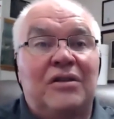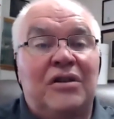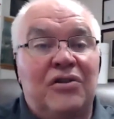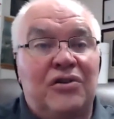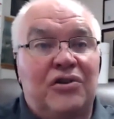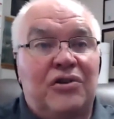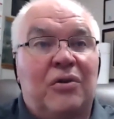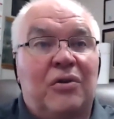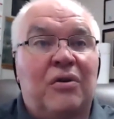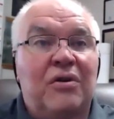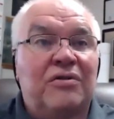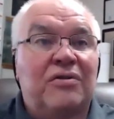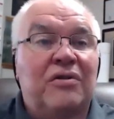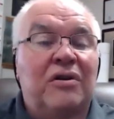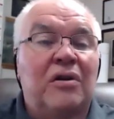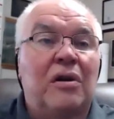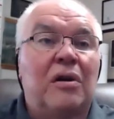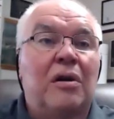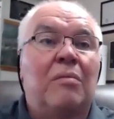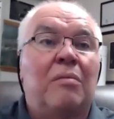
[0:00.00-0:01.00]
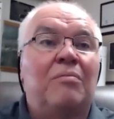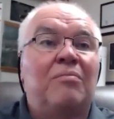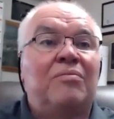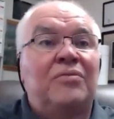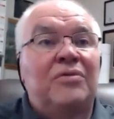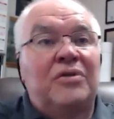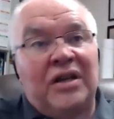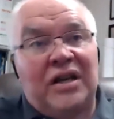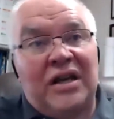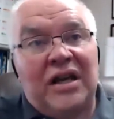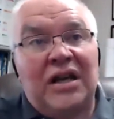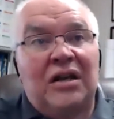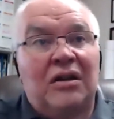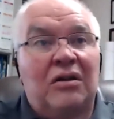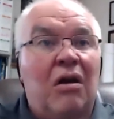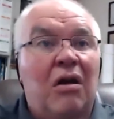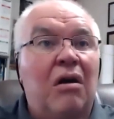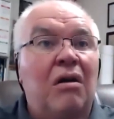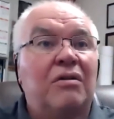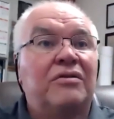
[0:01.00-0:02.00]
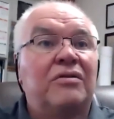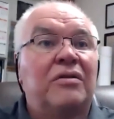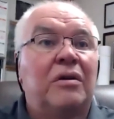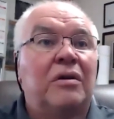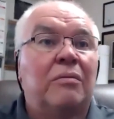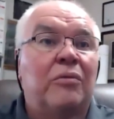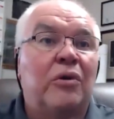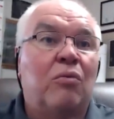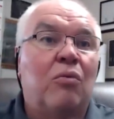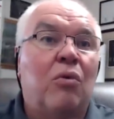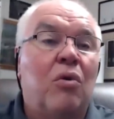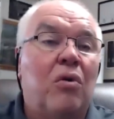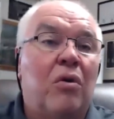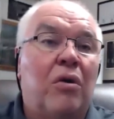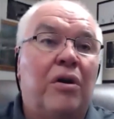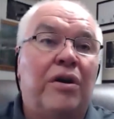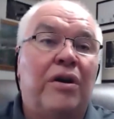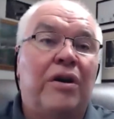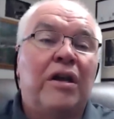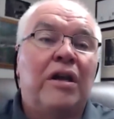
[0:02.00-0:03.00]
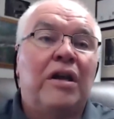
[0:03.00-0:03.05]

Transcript: in the short term to get a long-term reward.